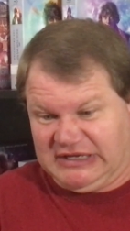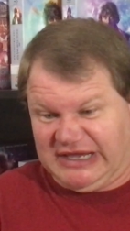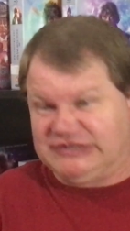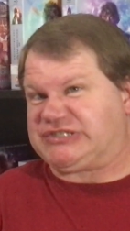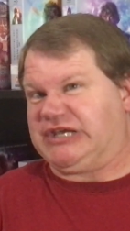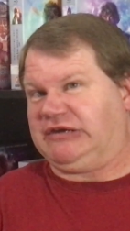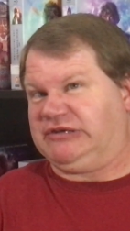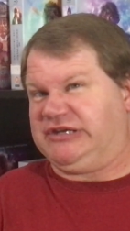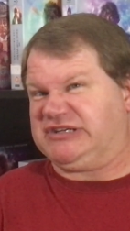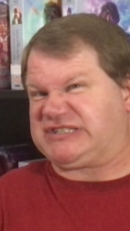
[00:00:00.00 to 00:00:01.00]
and
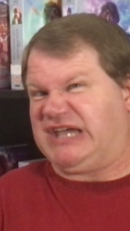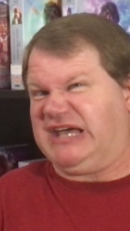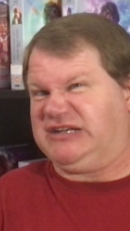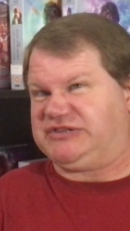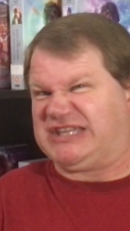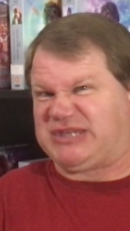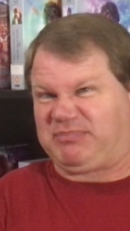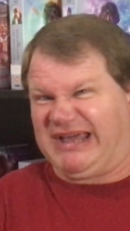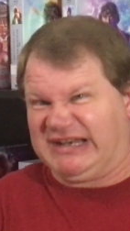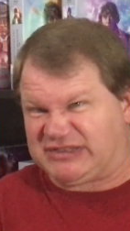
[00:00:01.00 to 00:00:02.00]
suddenly decided that the
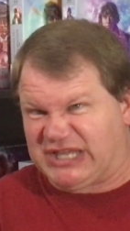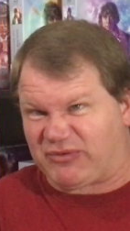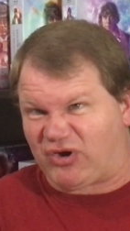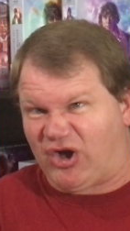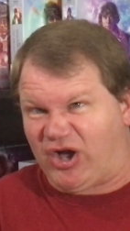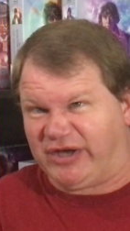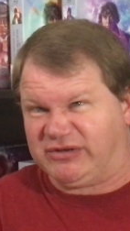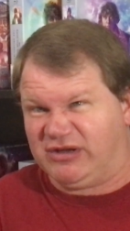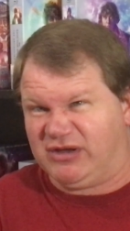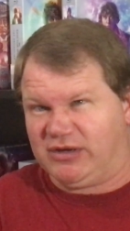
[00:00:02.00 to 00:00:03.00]
planet they were
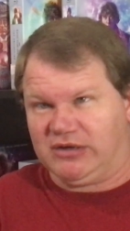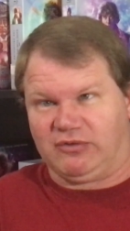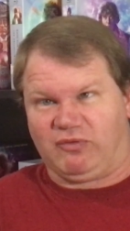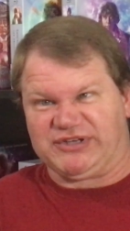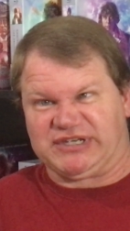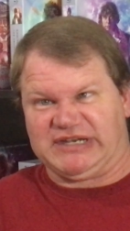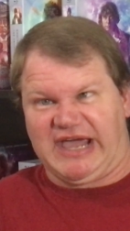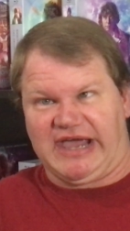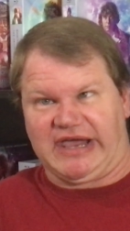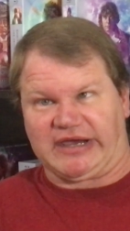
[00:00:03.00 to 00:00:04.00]
on was an
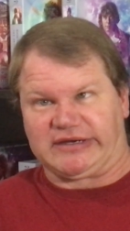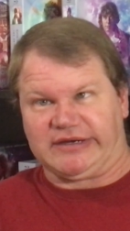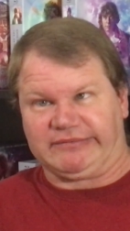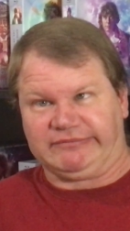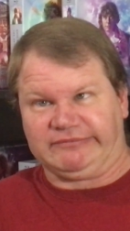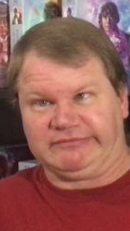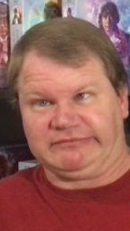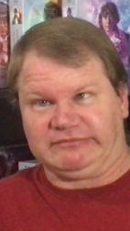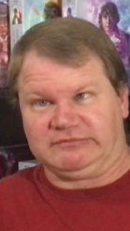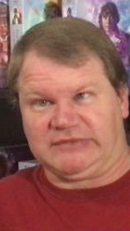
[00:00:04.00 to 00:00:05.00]
egg,
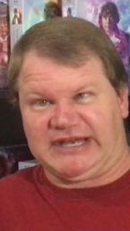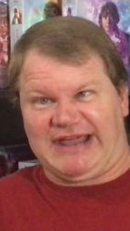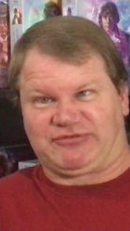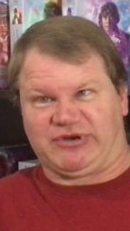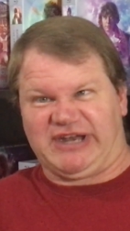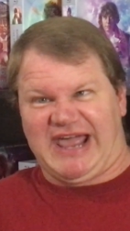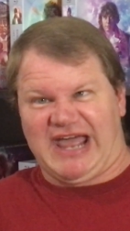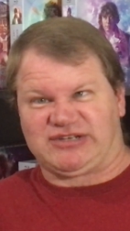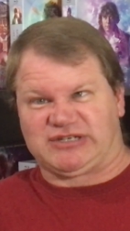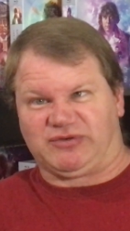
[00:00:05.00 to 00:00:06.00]
and after it
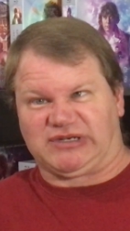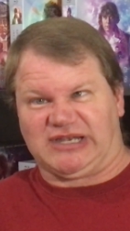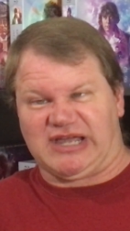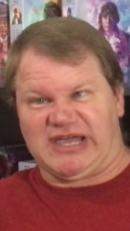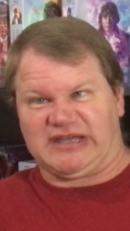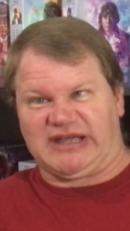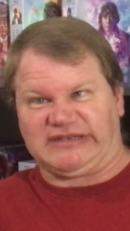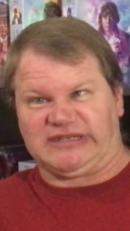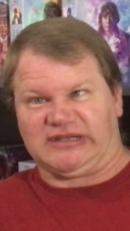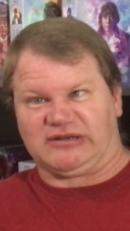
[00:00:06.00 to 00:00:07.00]
hatched, it would lay an
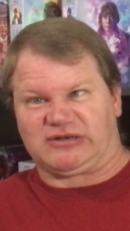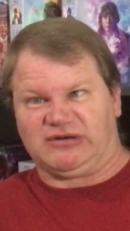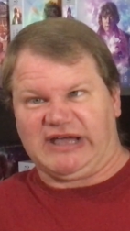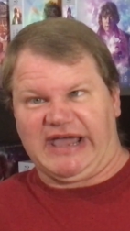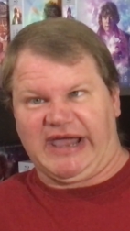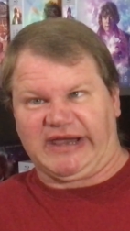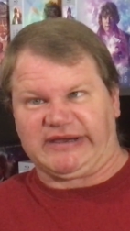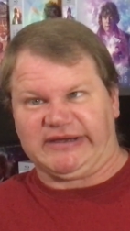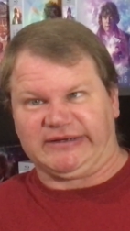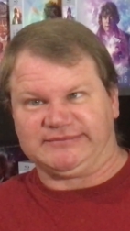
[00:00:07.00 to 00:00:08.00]
identical
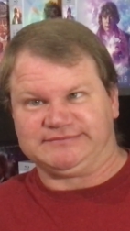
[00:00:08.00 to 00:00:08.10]
egg.